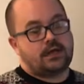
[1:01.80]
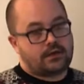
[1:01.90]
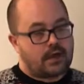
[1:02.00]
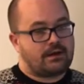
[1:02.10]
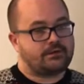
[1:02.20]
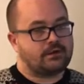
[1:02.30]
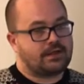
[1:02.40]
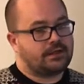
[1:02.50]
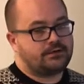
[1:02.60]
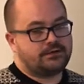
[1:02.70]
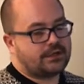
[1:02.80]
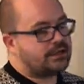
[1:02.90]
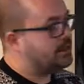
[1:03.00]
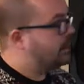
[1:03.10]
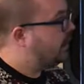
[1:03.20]
and how I've got here
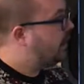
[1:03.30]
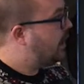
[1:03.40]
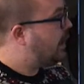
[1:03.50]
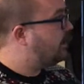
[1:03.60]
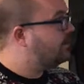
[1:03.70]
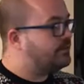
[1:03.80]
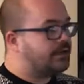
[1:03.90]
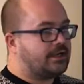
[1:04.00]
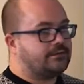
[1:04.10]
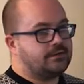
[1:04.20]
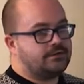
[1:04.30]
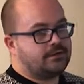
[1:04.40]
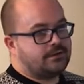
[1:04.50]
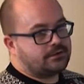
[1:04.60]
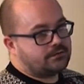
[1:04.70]
today, and things I've learned
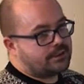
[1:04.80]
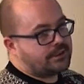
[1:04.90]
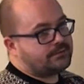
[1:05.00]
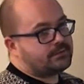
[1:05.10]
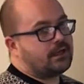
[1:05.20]
along the way.